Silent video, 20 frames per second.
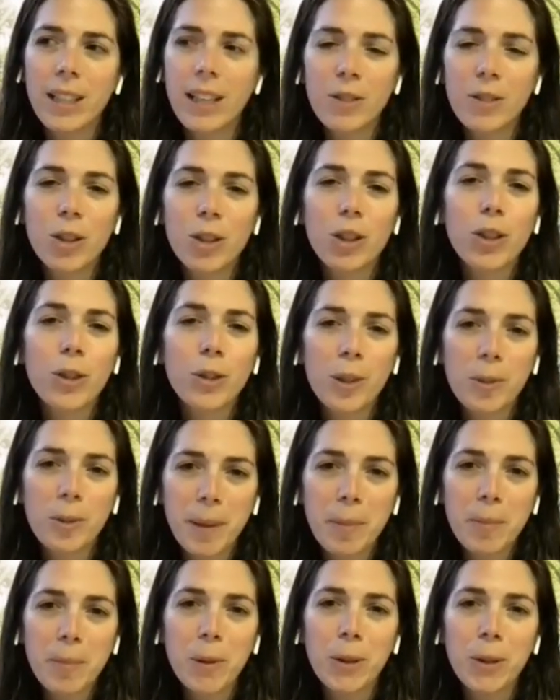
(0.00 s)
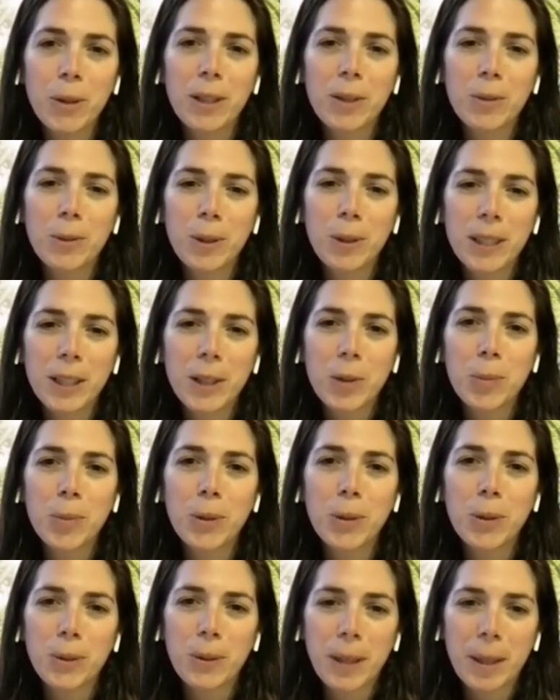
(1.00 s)
we have a current member enrolled
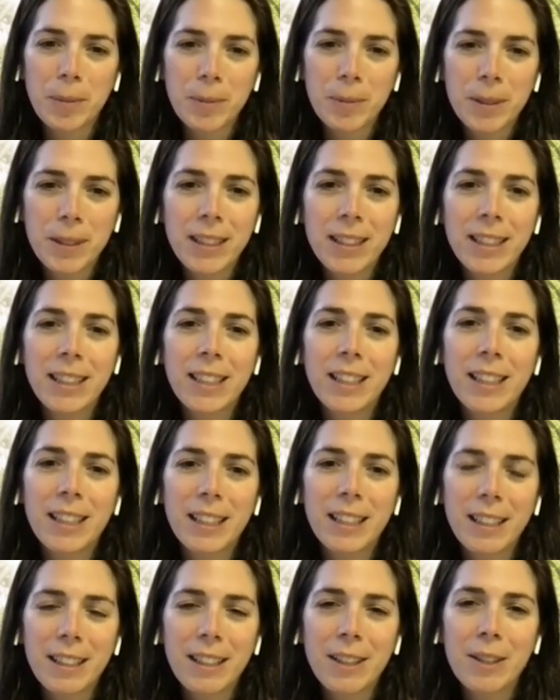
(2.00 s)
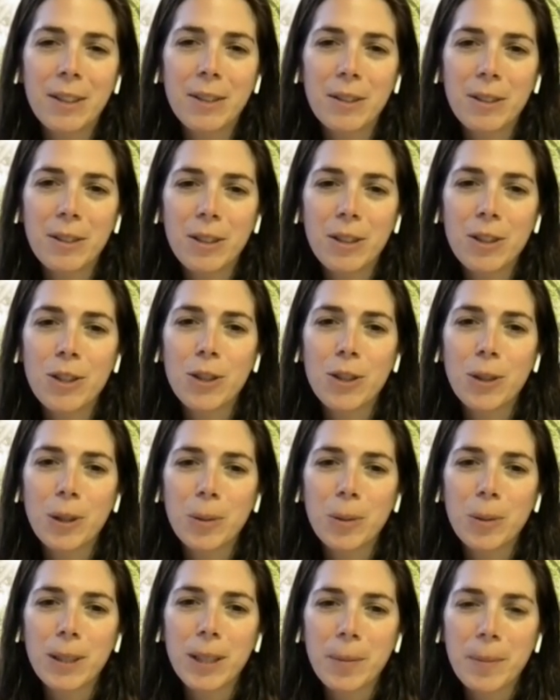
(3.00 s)
in the program uh, a
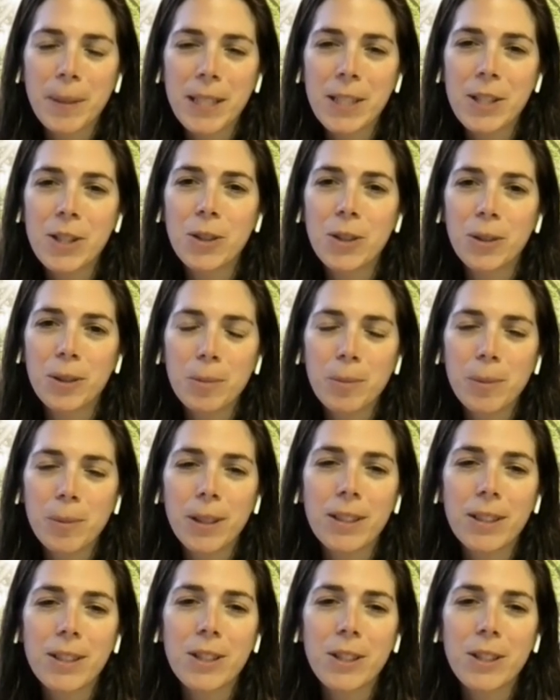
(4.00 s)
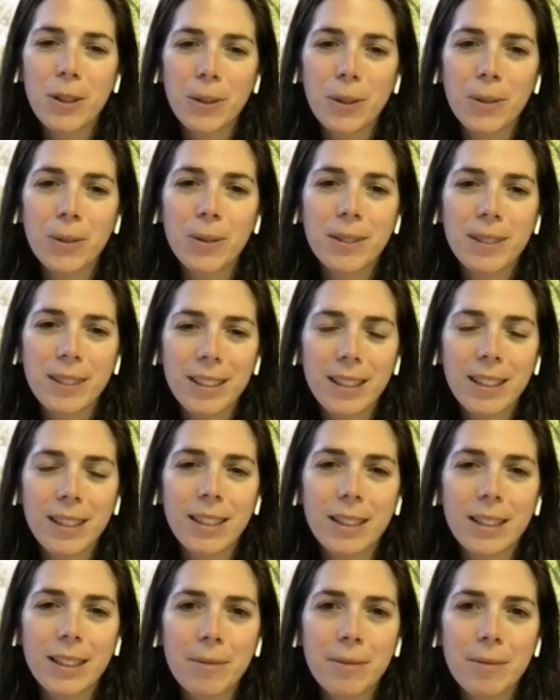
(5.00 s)
story will come out soon, but so
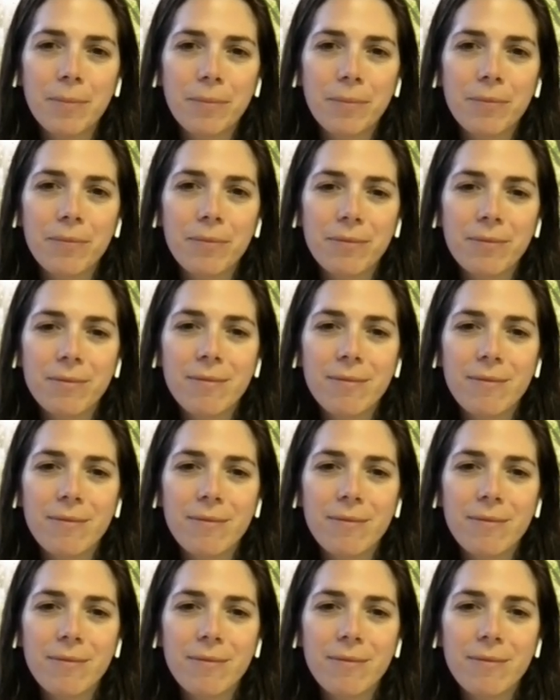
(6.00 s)
um,